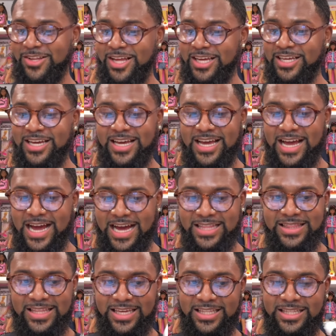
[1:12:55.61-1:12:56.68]
Like I
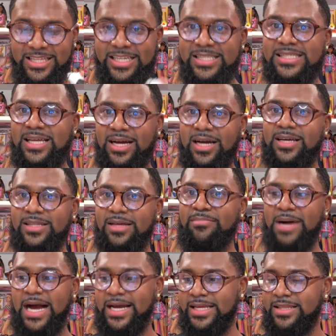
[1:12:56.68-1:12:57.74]
think these hug the
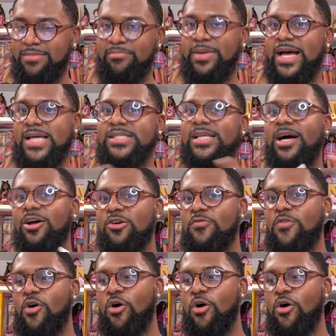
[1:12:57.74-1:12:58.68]
body the best out of